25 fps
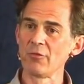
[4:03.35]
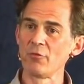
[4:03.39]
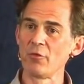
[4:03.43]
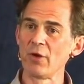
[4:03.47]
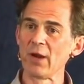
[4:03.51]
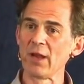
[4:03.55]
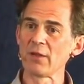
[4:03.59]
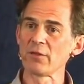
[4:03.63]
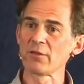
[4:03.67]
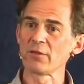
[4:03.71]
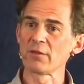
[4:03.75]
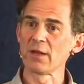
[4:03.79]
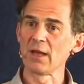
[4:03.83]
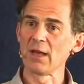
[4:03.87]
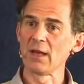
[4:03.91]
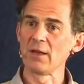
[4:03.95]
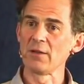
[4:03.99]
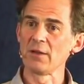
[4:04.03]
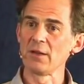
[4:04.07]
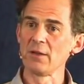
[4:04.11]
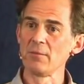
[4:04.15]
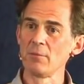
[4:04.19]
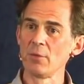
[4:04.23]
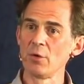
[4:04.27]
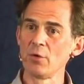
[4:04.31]
rest and
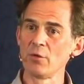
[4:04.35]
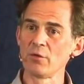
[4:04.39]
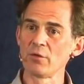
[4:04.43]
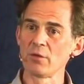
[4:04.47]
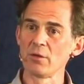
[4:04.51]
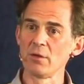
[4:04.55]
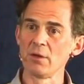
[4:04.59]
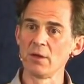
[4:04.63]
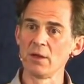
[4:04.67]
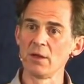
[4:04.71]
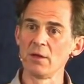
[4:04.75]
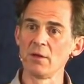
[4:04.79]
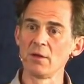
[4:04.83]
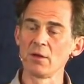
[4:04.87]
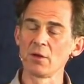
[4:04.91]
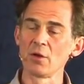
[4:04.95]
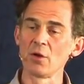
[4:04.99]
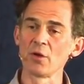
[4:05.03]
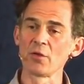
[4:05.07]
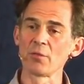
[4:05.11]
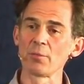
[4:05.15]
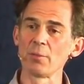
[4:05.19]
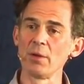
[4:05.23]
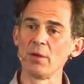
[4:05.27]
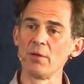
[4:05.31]
in motion. In the
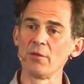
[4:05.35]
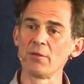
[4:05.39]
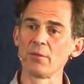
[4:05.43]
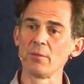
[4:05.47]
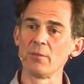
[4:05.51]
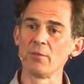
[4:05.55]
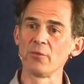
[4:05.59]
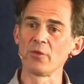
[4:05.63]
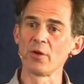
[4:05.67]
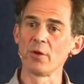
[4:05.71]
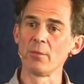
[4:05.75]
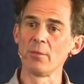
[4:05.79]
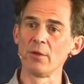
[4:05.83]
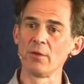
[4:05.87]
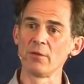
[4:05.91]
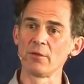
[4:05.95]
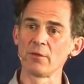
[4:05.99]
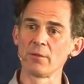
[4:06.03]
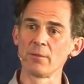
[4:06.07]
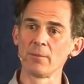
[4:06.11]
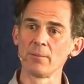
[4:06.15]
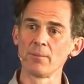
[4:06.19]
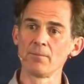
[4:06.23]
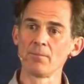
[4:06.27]
Gospel of St. Thomas,